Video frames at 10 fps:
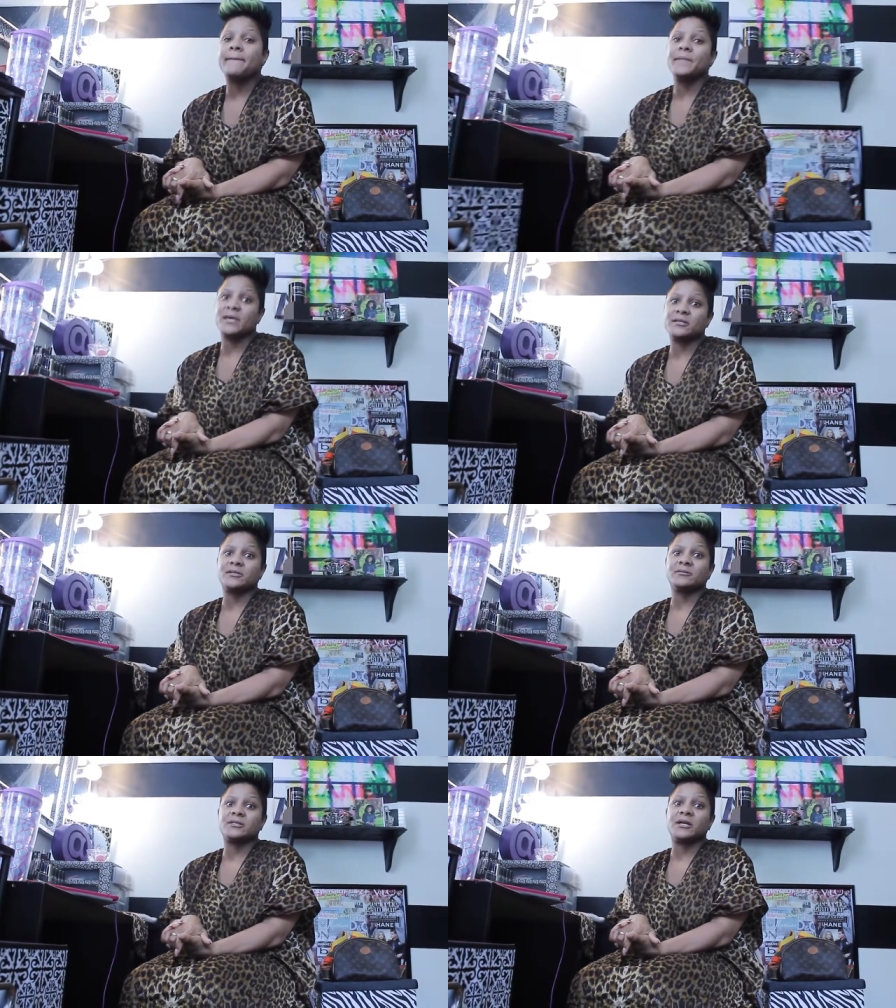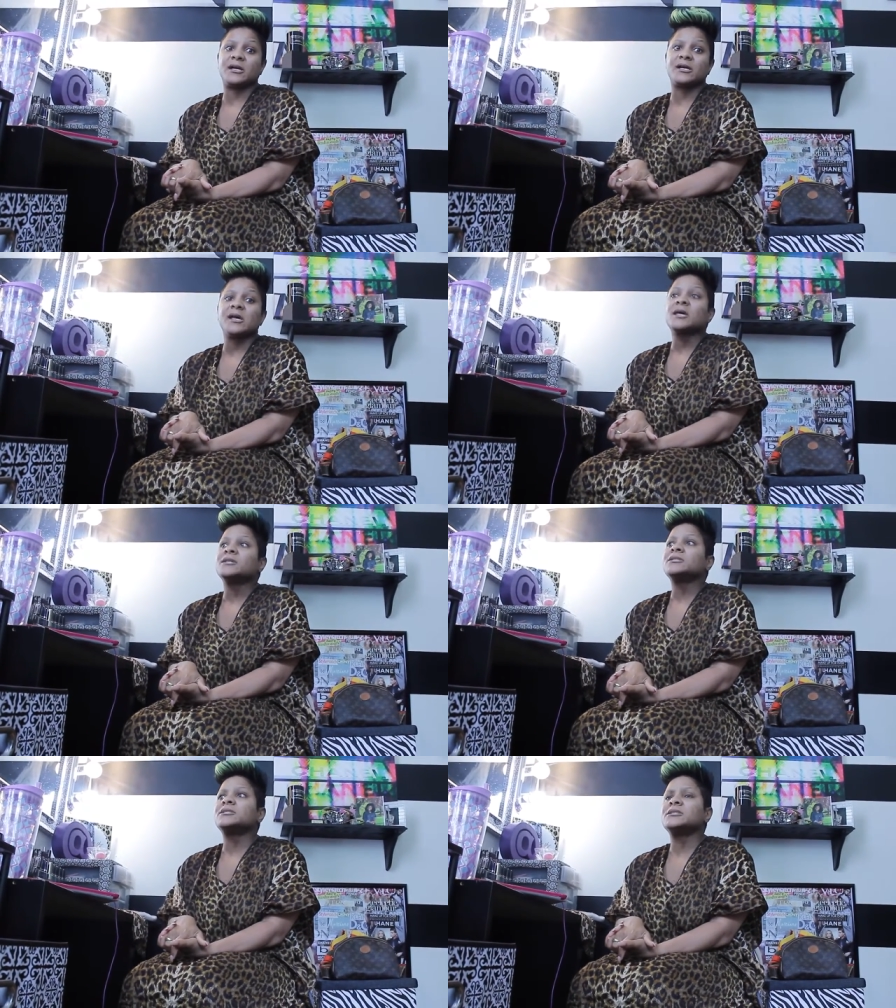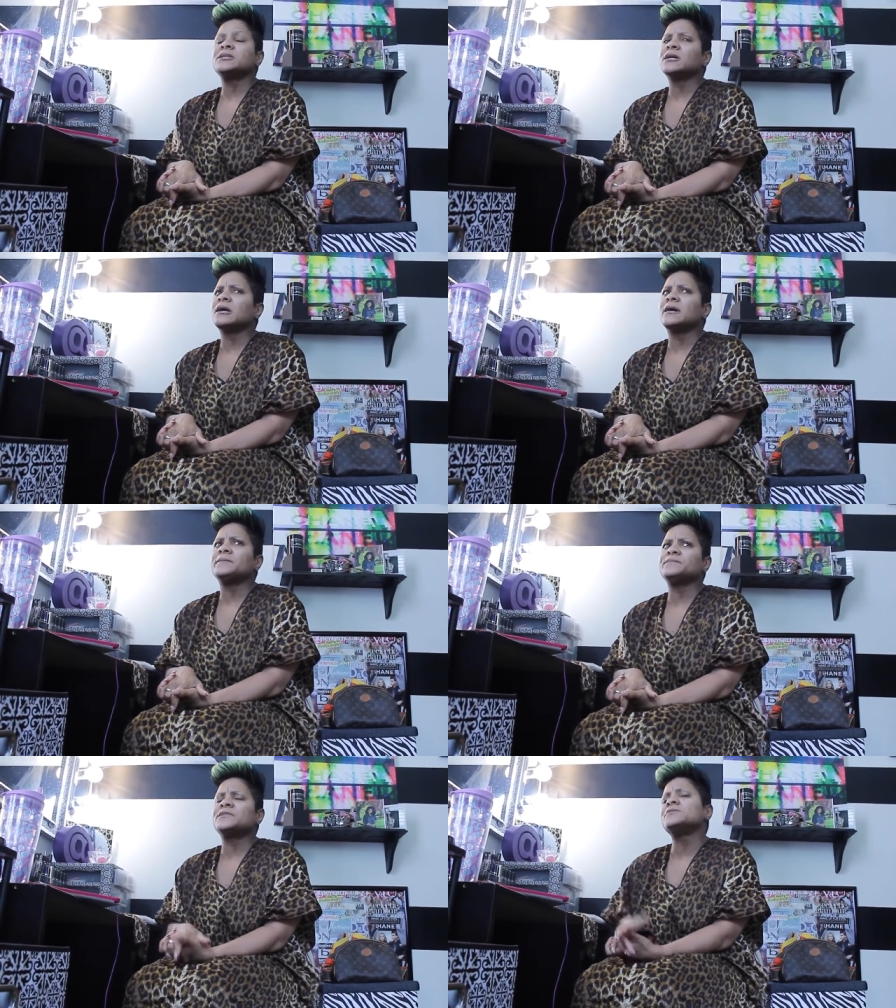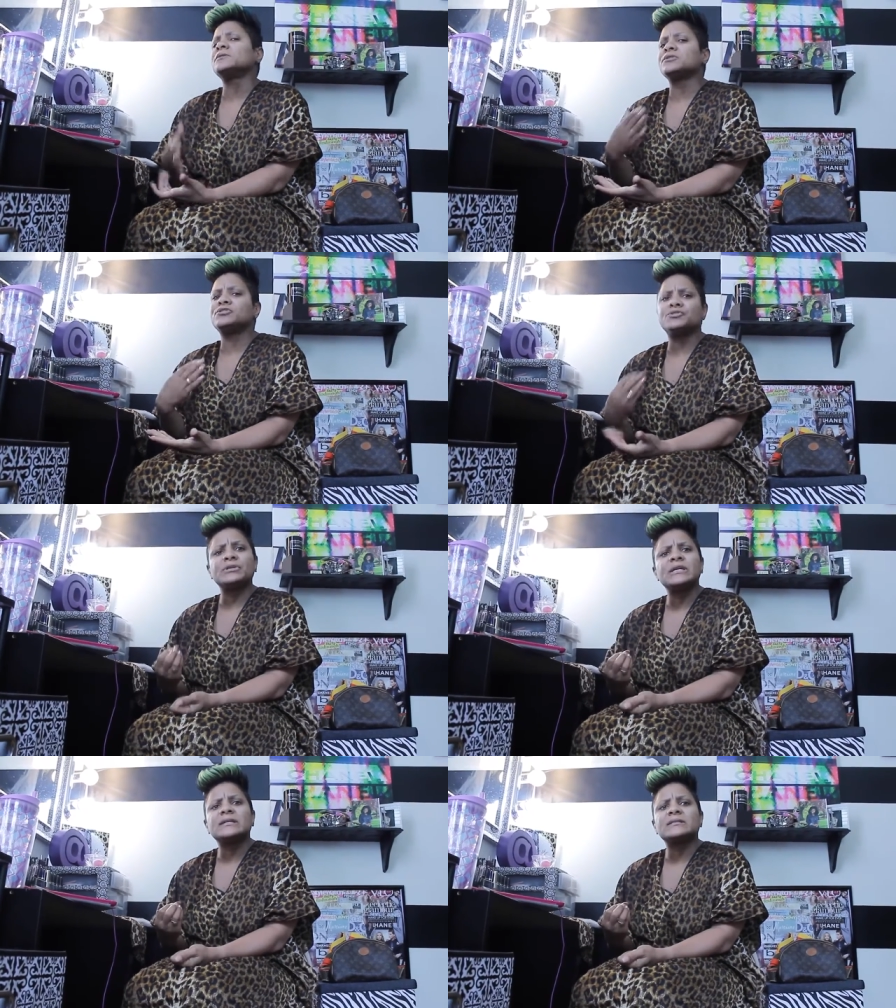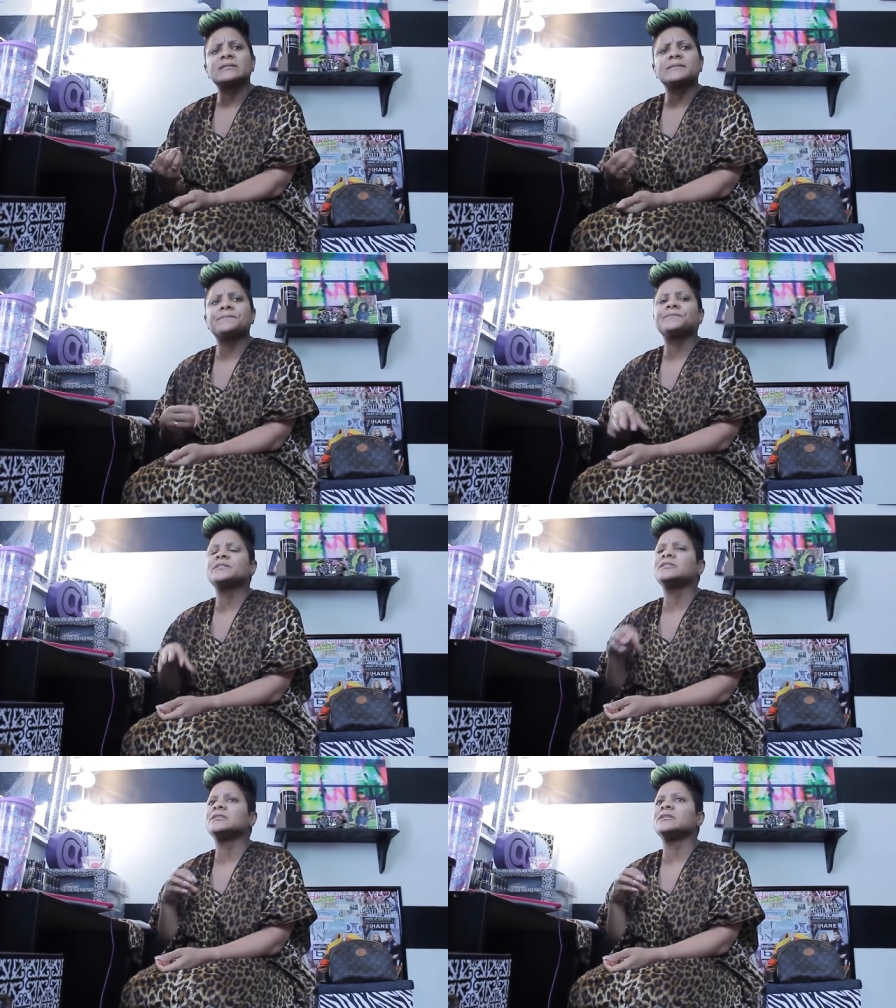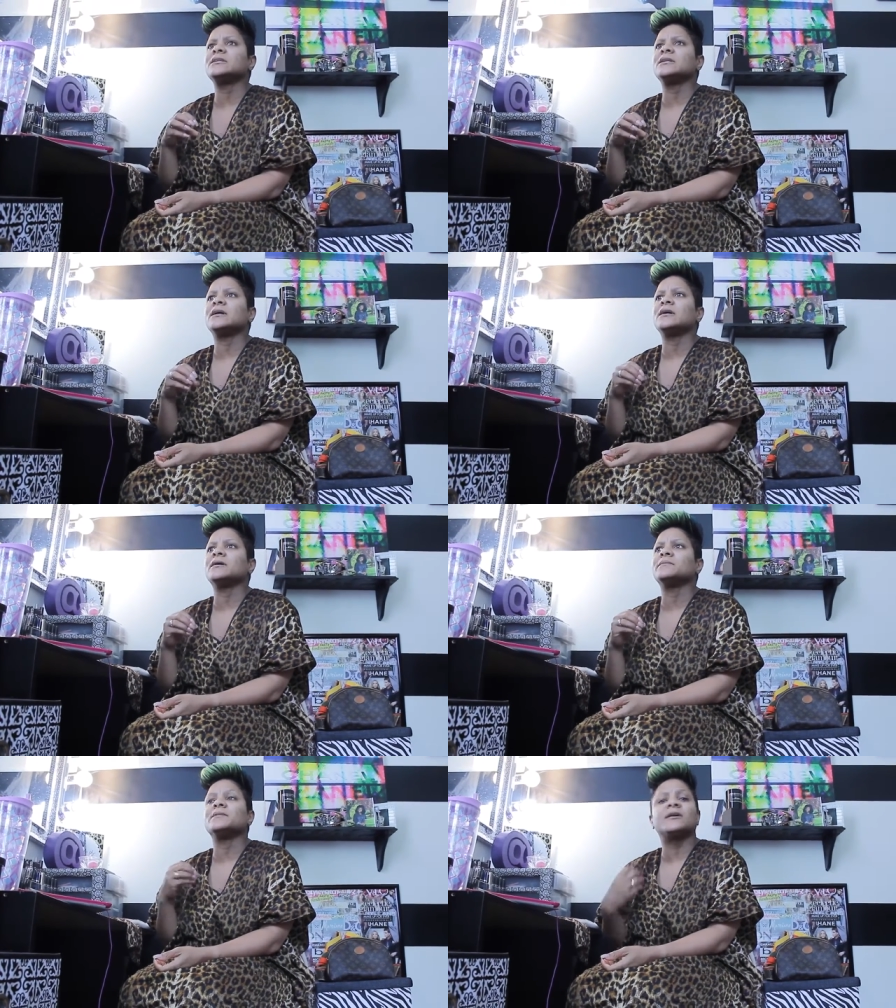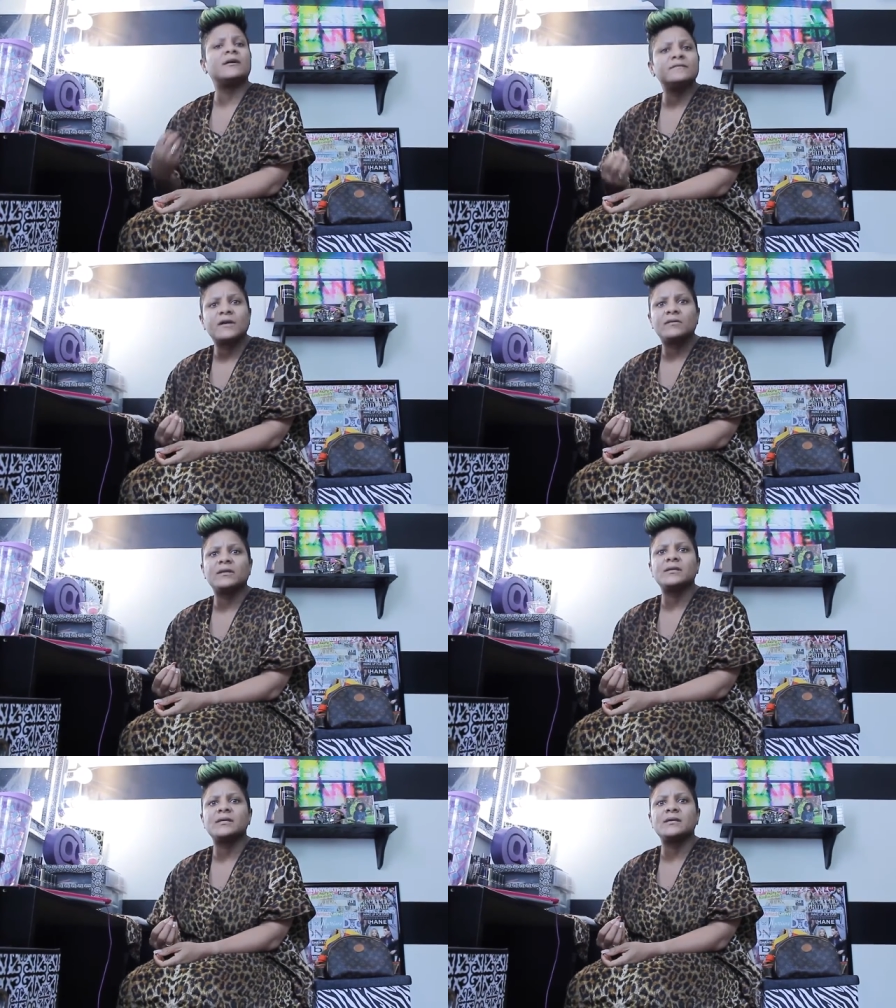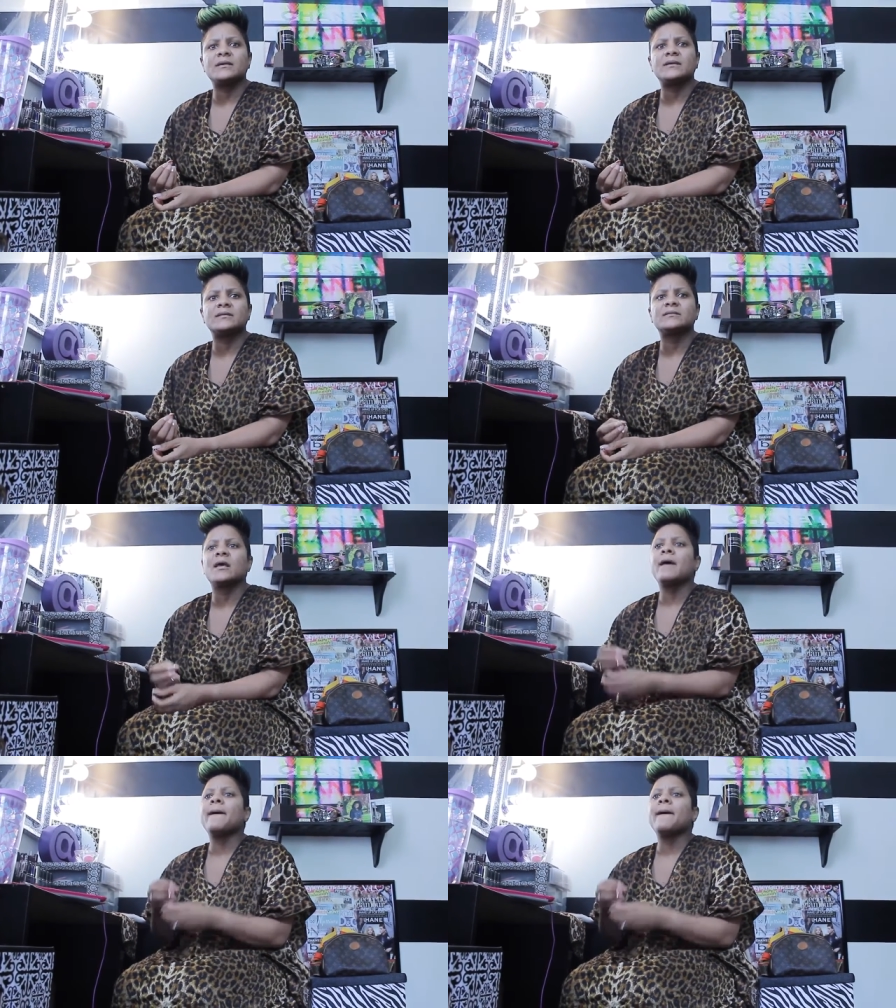Big dose of her. She, um, she was strict. She um, loved on the kids,